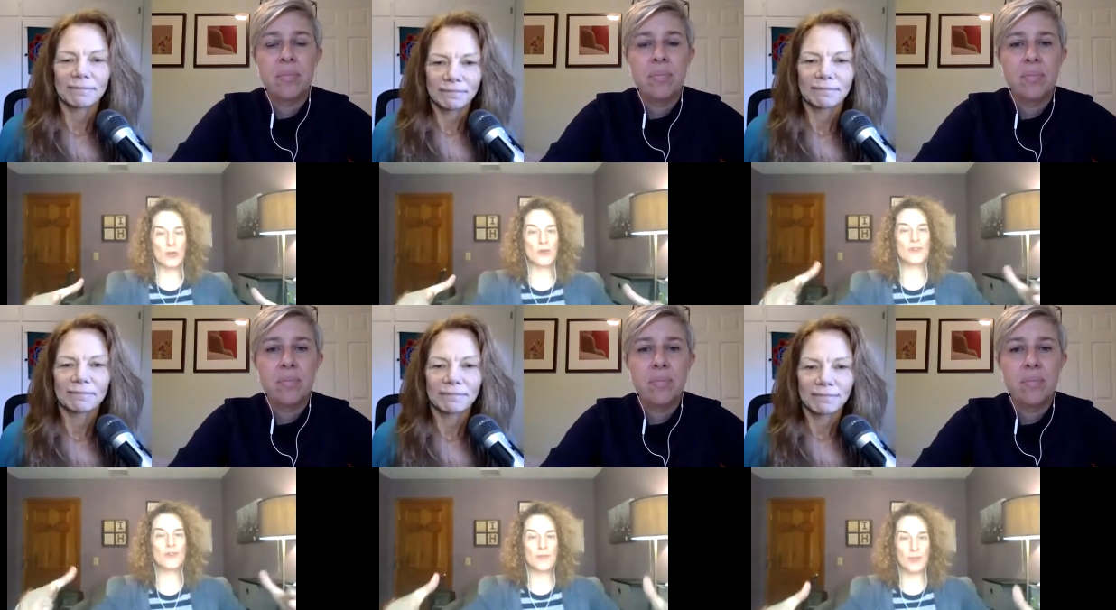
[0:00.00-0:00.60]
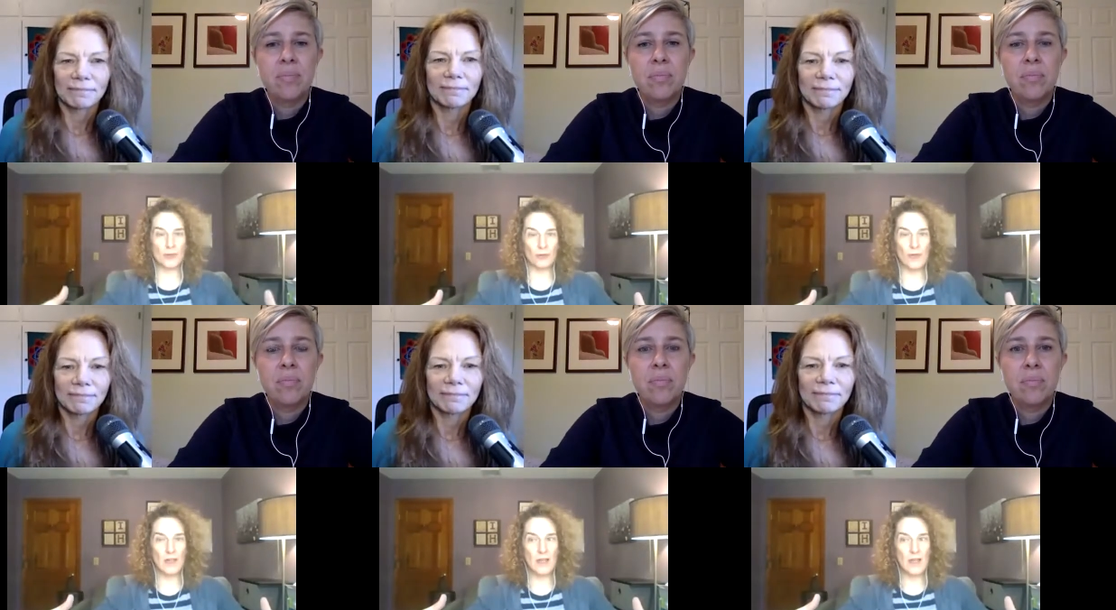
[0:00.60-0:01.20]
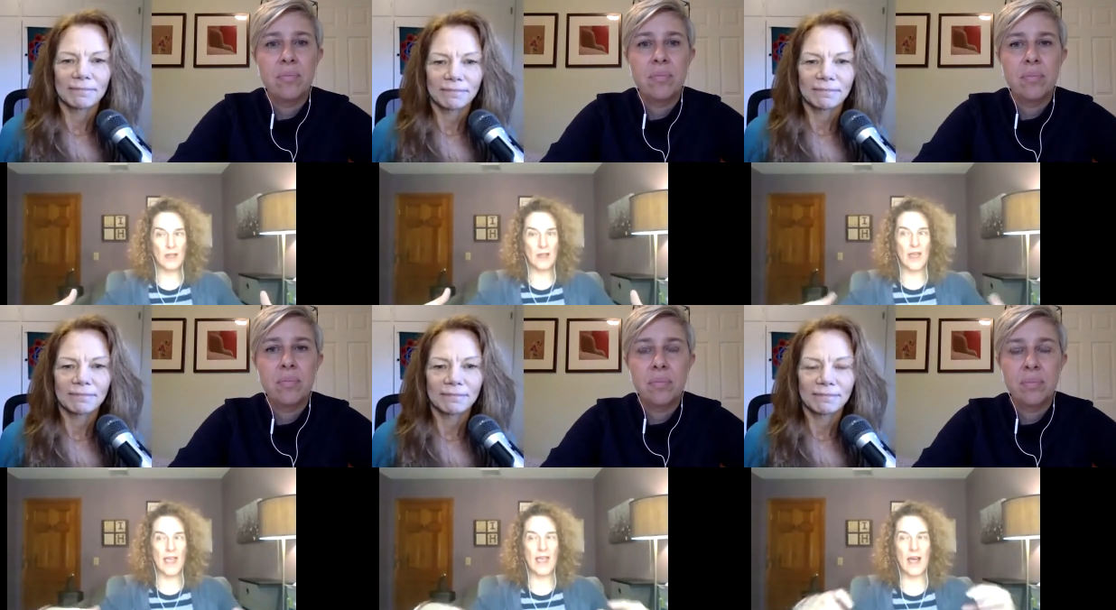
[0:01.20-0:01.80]
Speaker 1: who you knew
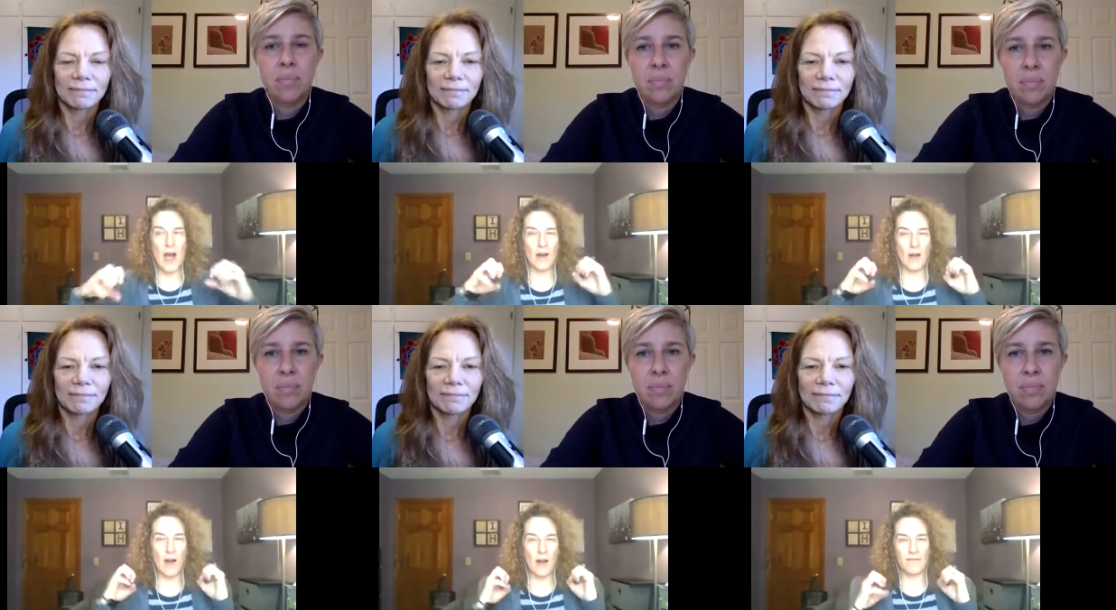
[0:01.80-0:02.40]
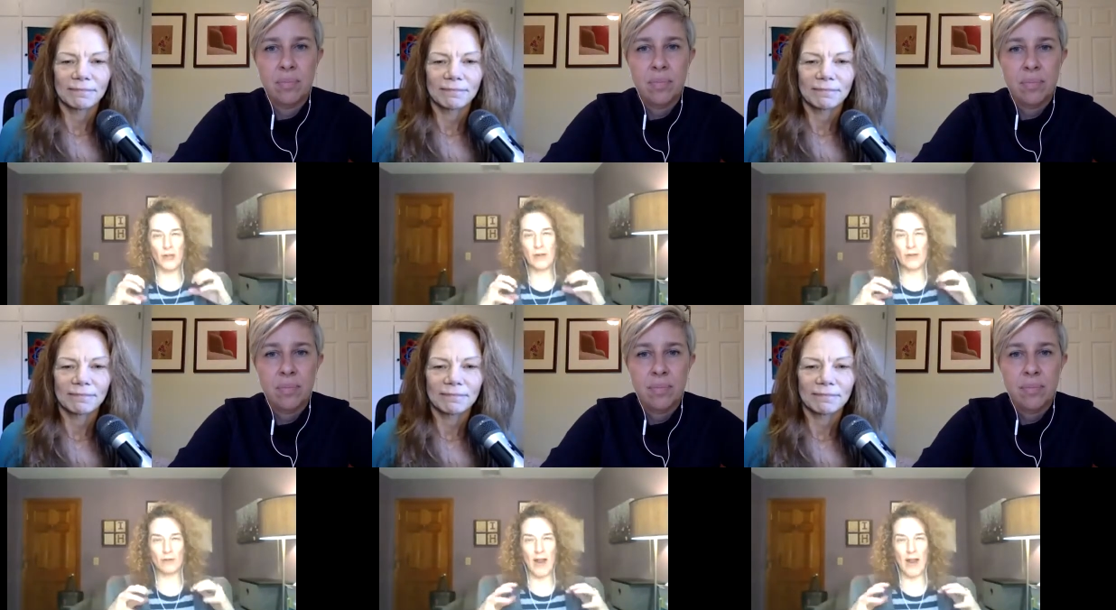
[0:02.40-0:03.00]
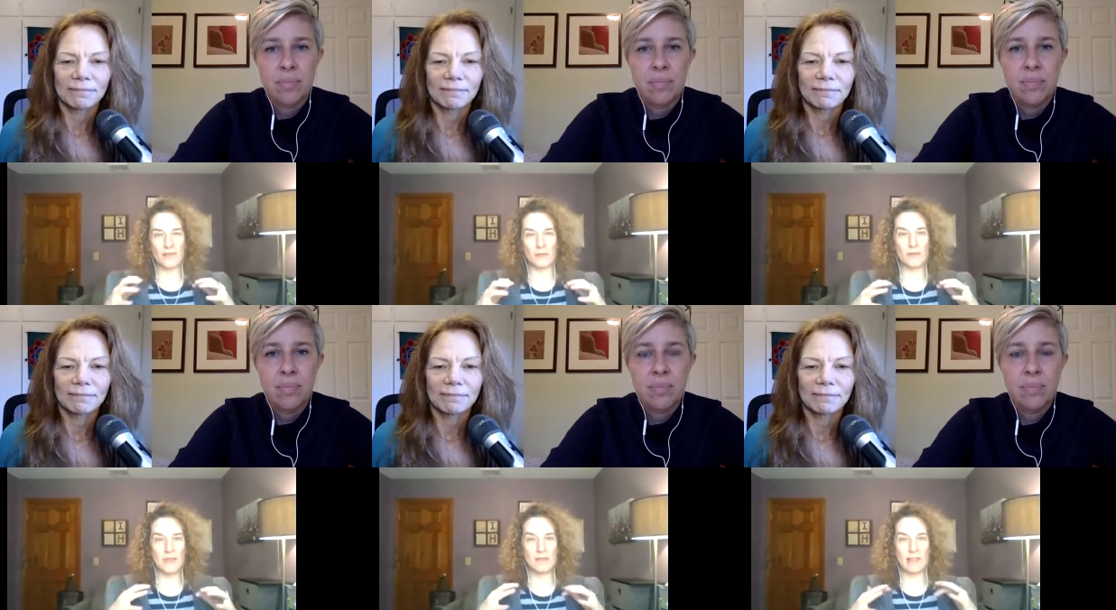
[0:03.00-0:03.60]
on a, a very
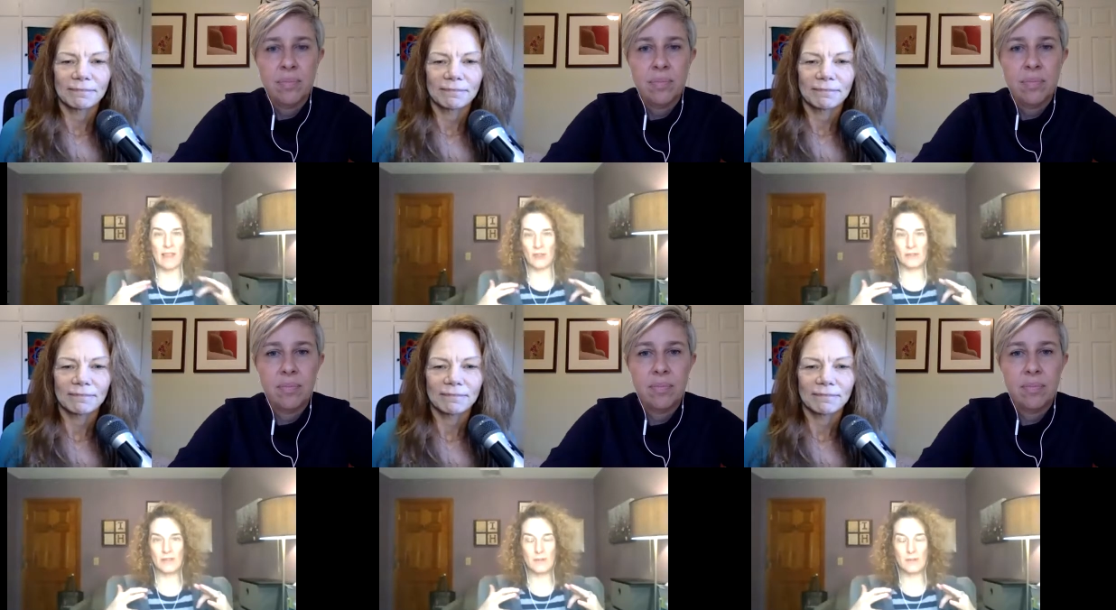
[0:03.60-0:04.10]
grassroots level.